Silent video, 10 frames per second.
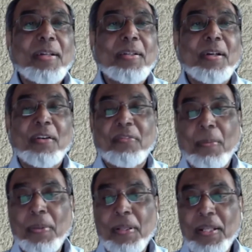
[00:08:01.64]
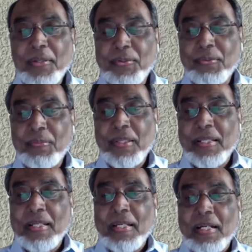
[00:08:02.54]
sign of humbleness,
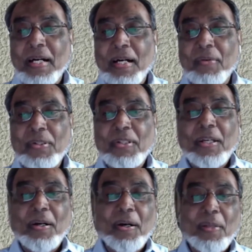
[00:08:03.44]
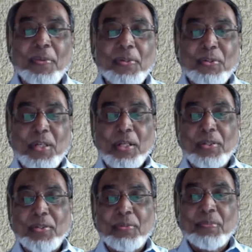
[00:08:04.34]
which I always
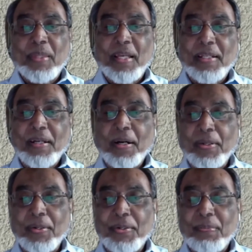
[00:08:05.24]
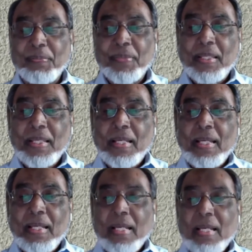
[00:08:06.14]
cherished and honored.
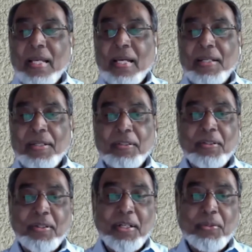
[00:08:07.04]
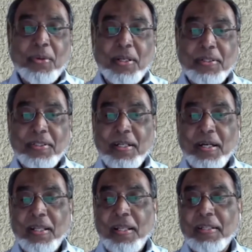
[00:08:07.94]
Another great quality,
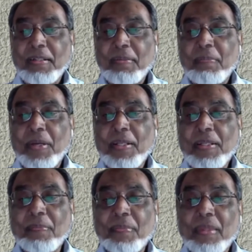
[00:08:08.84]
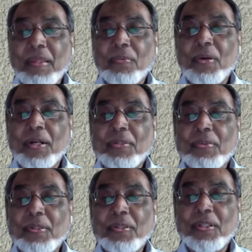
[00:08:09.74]
unlike many, was
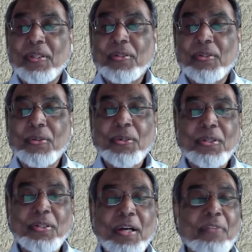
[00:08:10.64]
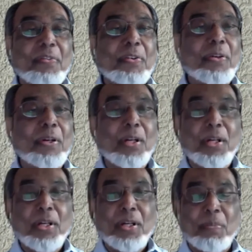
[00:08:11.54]
with his no desire for
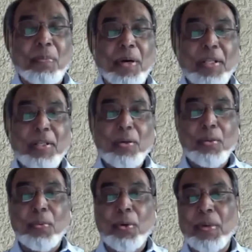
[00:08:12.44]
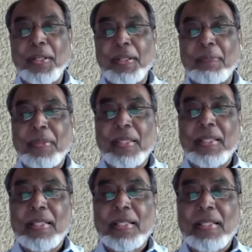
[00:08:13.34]
money or more money.
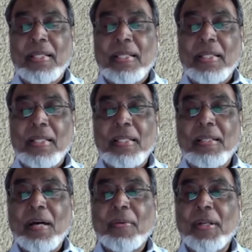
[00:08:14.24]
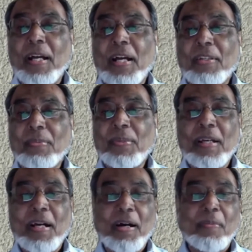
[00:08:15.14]
He never asked
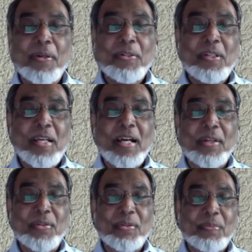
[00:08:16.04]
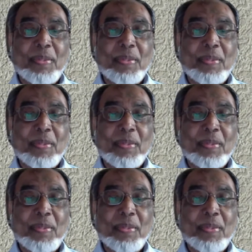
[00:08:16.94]
me how much he has.